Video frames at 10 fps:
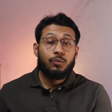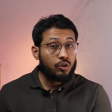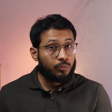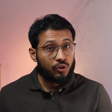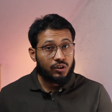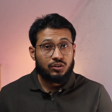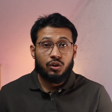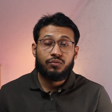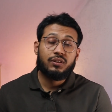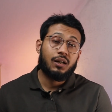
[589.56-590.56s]
Both brokers
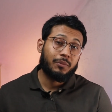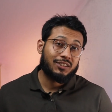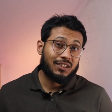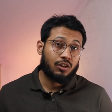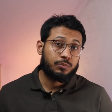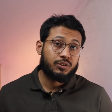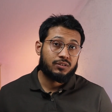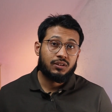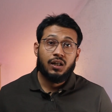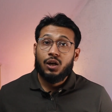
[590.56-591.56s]
offer amazing
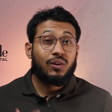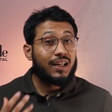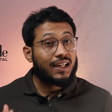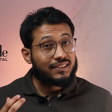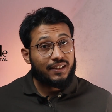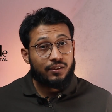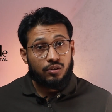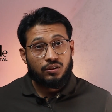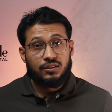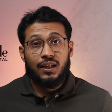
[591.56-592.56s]
options. One has great
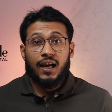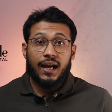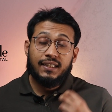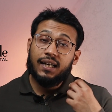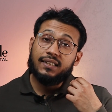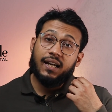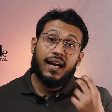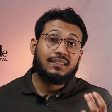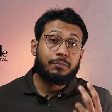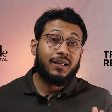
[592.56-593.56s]
costs and the other
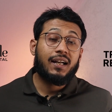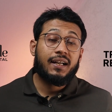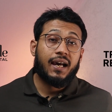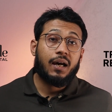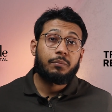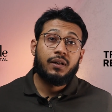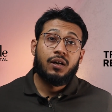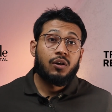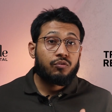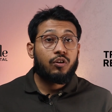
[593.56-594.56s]
has a brilliant app.
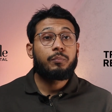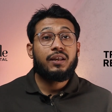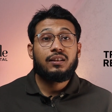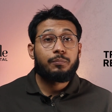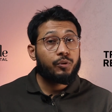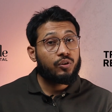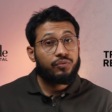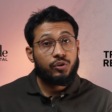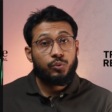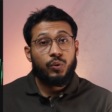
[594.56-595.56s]
For me, the
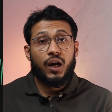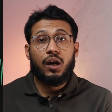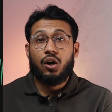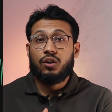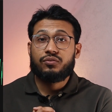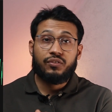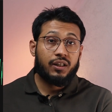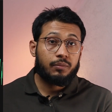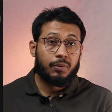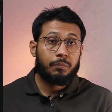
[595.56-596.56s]
beautiful U I of
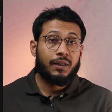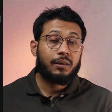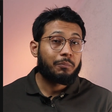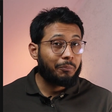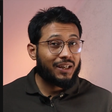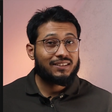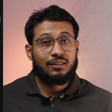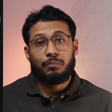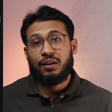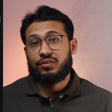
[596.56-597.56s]
Trade Republic makes
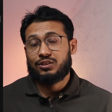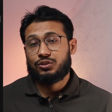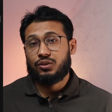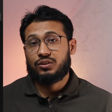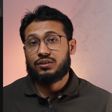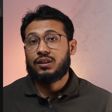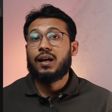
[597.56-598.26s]
it my first choice.